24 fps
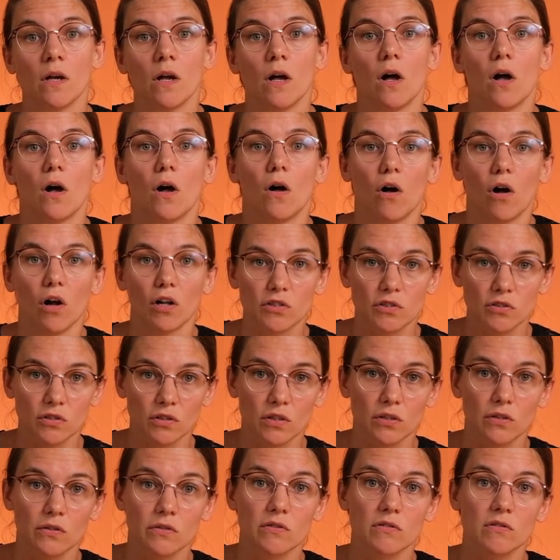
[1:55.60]

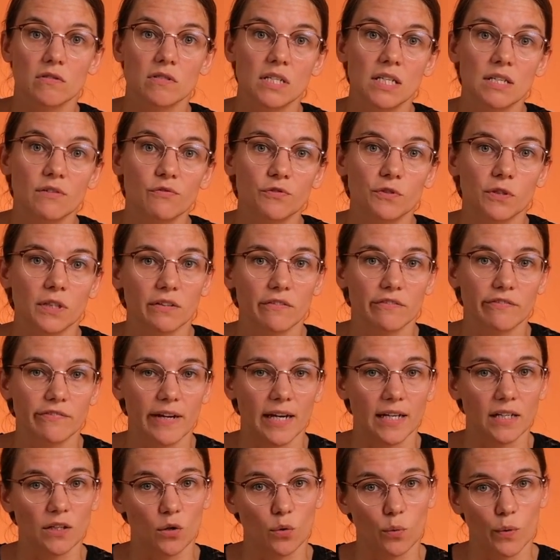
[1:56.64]
Also, see if you can
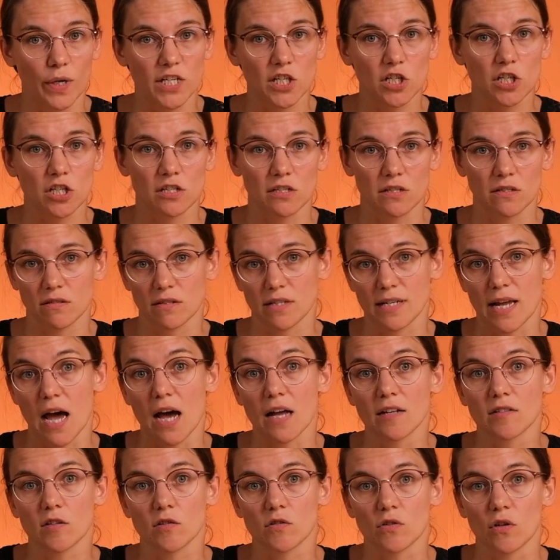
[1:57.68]
find questions and
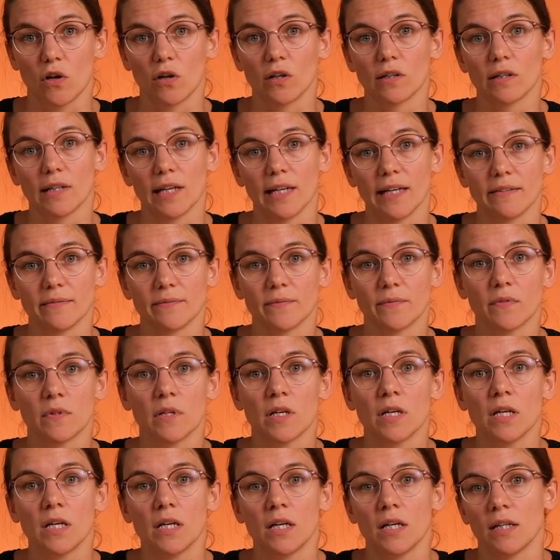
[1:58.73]
answers online.
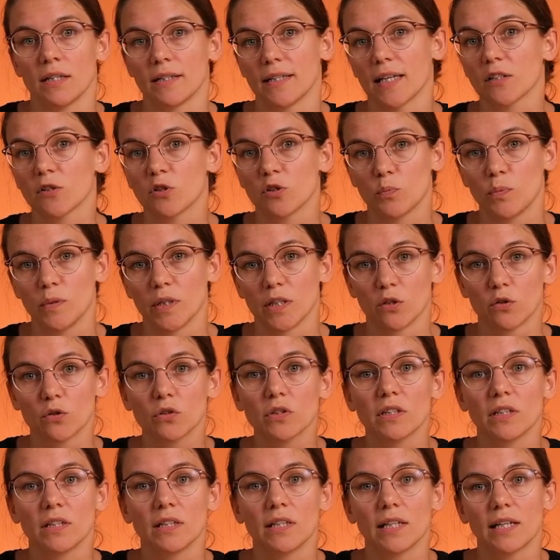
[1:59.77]
That could be a good
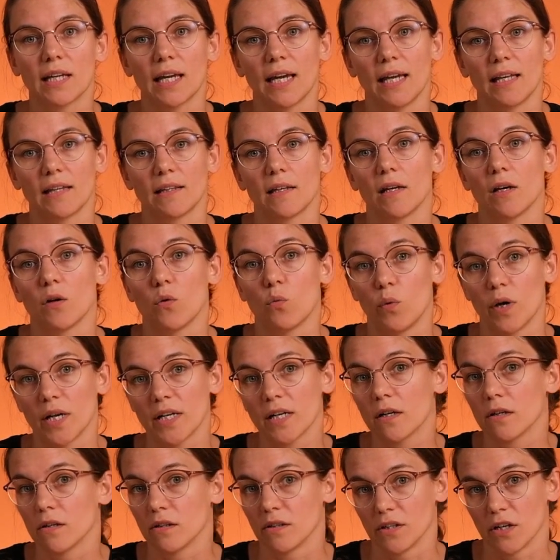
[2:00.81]
indicator whether
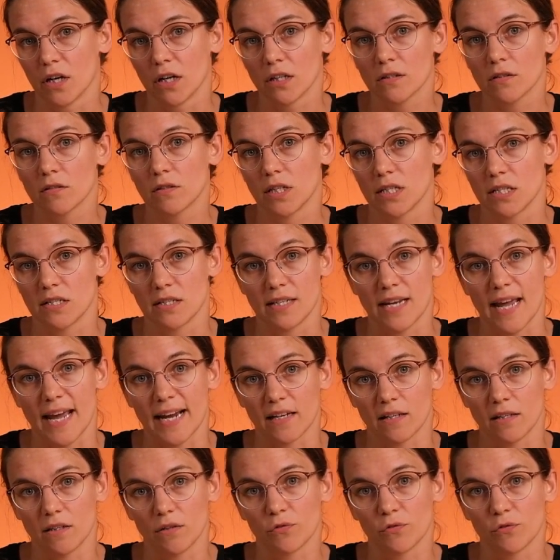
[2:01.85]
or not there's an active